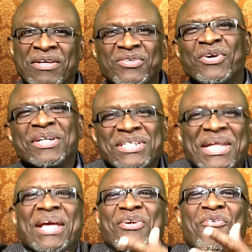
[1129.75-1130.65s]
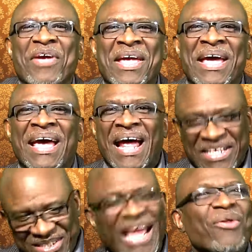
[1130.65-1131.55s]
You can take your ring. I
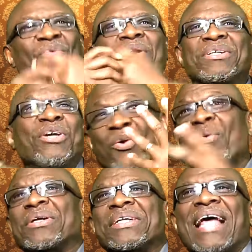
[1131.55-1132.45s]
said, I don't want, you don't want it.